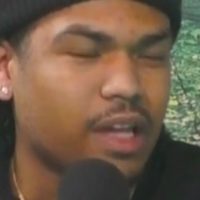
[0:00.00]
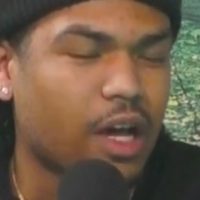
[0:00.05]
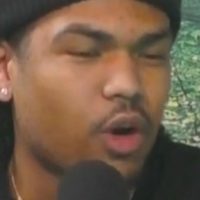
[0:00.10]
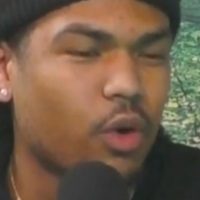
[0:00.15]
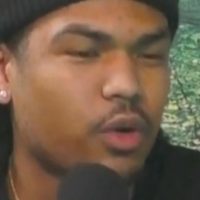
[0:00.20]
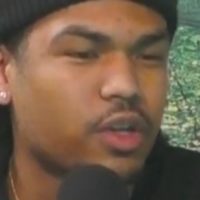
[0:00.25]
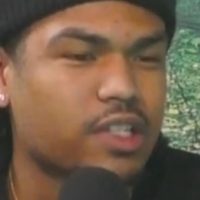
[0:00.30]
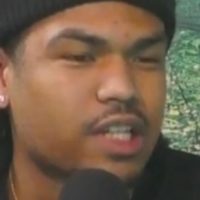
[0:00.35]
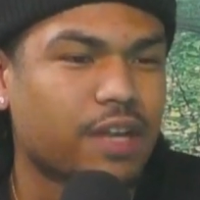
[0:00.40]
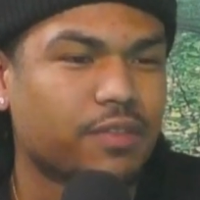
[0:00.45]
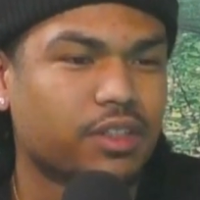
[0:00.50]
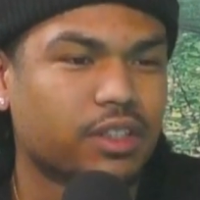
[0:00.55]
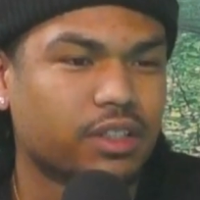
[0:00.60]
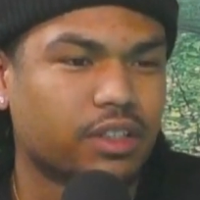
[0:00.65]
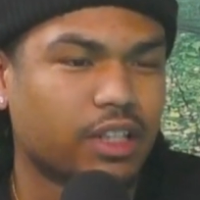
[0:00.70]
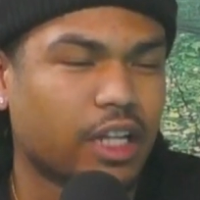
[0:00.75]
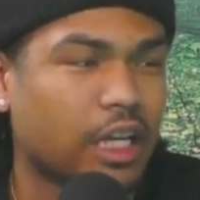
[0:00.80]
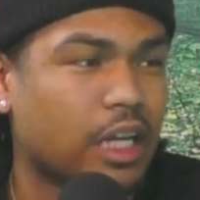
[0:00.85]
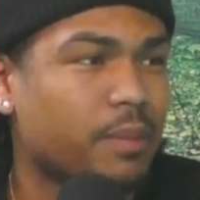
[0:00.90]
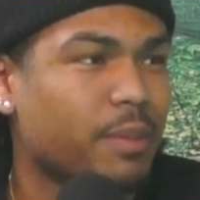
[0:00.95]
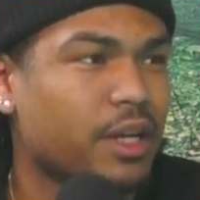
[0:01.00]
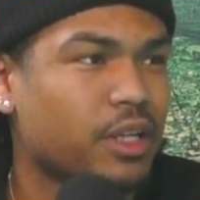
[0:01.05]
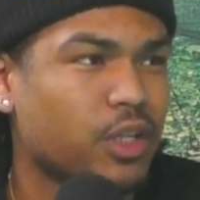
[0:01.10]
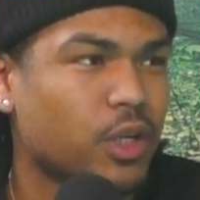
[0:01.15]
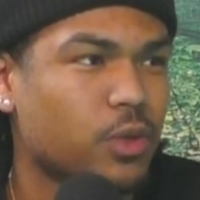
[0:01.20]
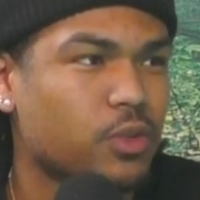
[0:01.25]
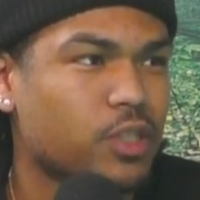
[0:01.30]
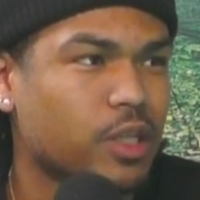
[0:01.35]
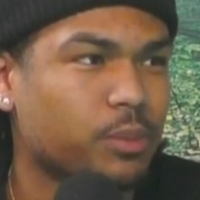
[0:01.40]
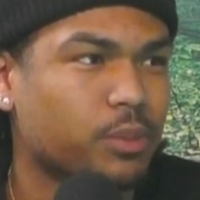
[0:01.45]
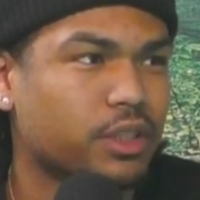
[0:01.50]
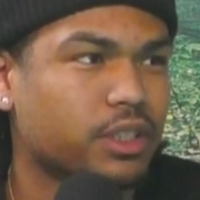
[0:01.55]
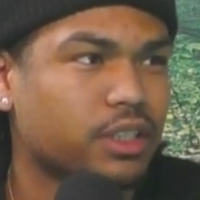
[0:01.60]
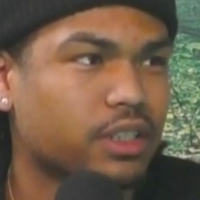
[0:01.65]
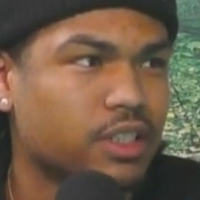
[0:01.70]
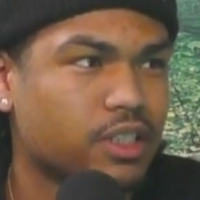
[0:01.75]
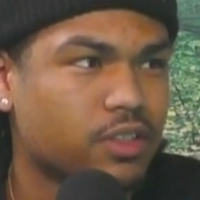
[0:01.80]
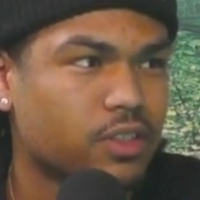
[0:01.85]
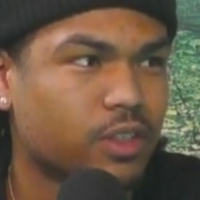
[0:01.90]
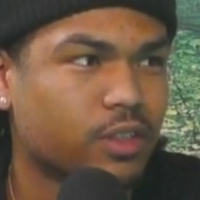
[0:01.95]
I always have like in my notes, I put
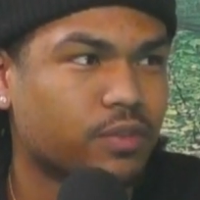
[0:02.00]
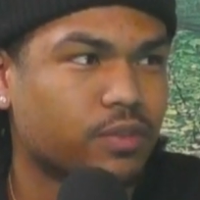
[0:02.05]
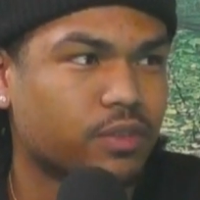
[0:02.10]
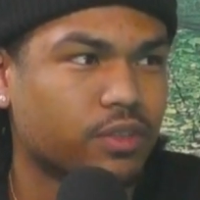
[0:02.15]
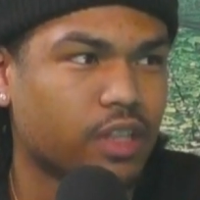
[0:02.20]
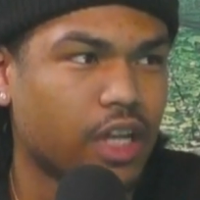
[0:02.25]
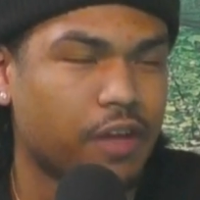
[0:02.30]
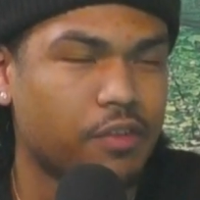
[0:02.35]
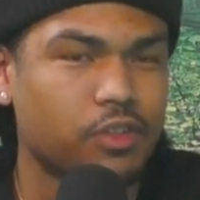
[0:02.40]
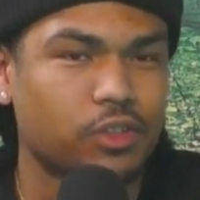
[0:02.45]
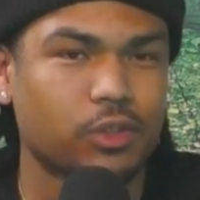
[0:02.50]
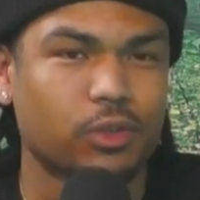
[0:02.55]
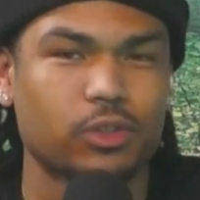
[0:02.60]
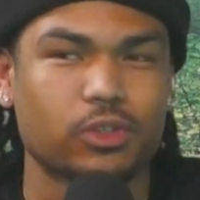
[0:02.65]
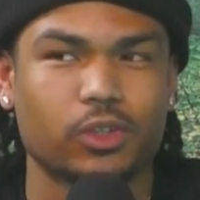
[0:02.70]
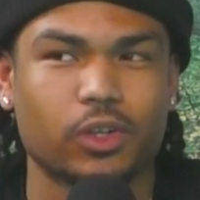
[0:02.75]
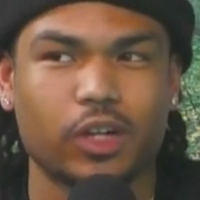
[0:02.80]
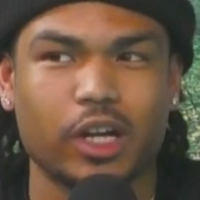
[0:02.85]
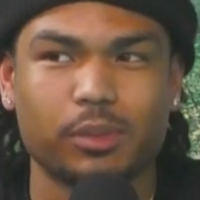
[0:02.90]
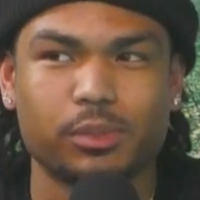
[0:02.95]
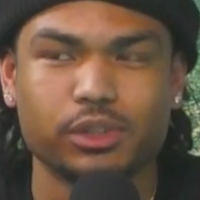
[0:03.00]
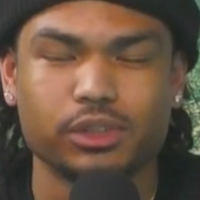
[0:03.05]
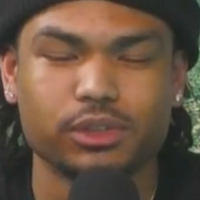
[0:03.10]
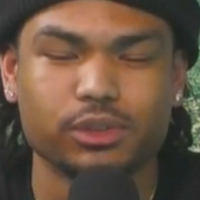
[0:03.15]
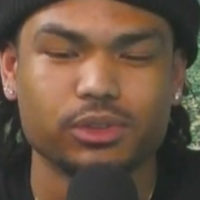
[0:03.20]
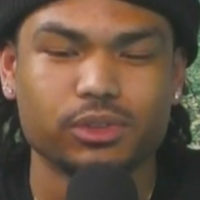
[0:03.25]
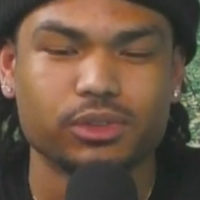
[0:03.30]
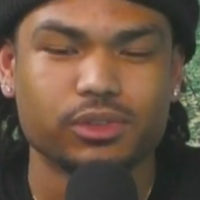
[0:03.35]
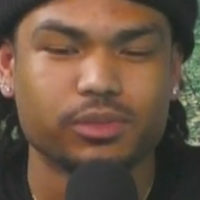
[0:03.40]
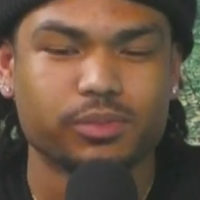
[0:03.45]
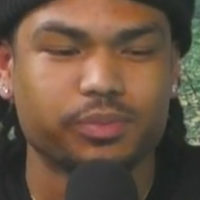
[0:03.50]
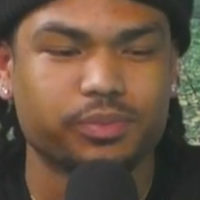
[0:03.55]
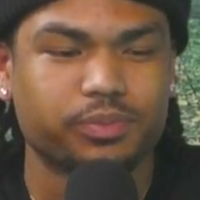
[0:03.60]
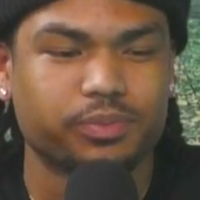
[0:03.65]
a list of every single song I produce.